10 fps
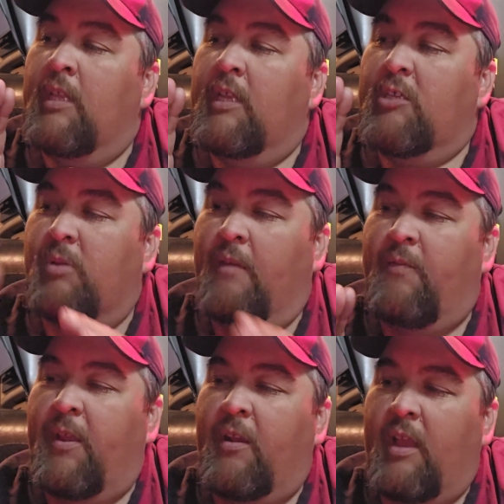This is what I
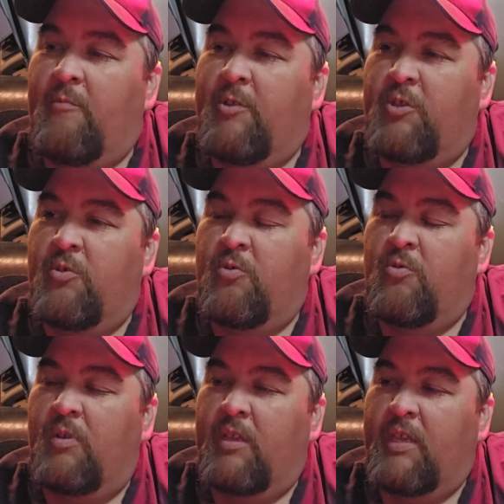figured I would
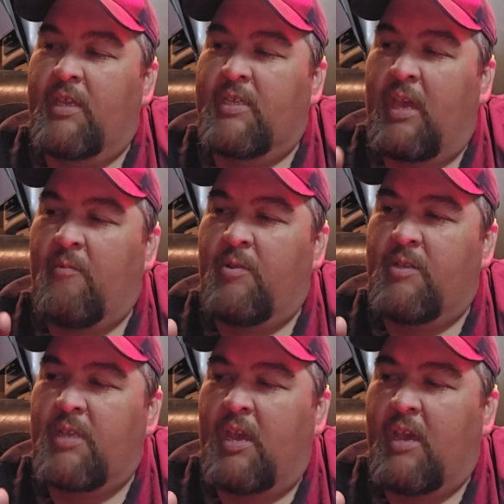do is I
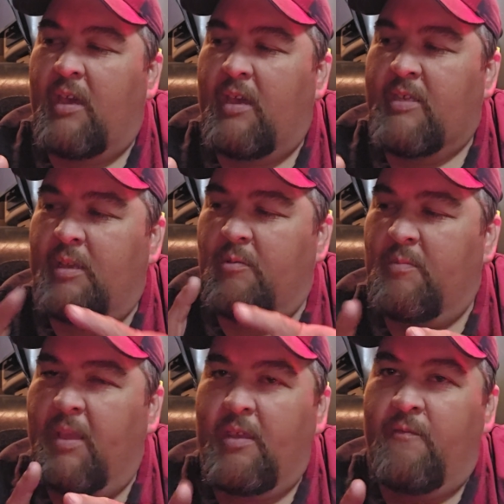would
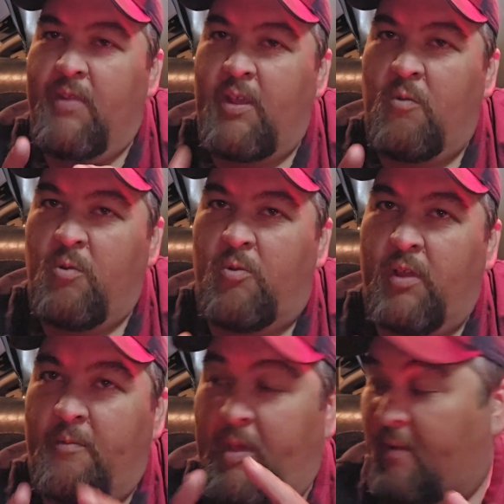make a video real
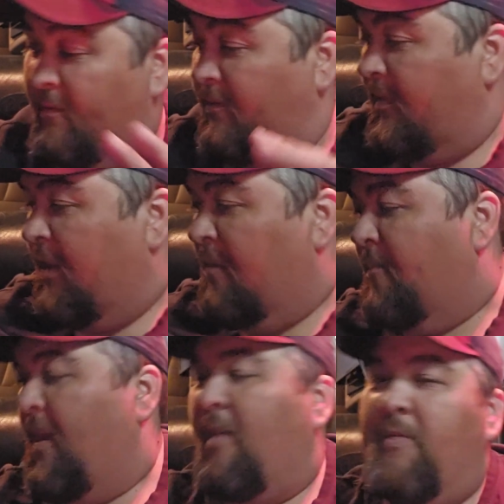quick about
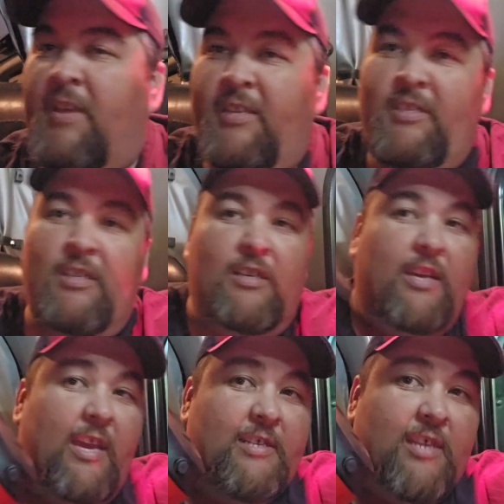this
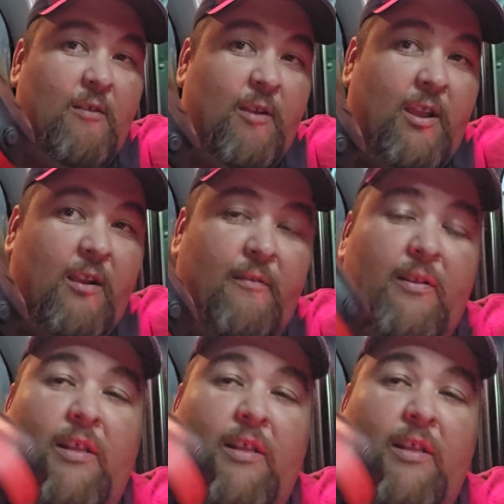headset right here.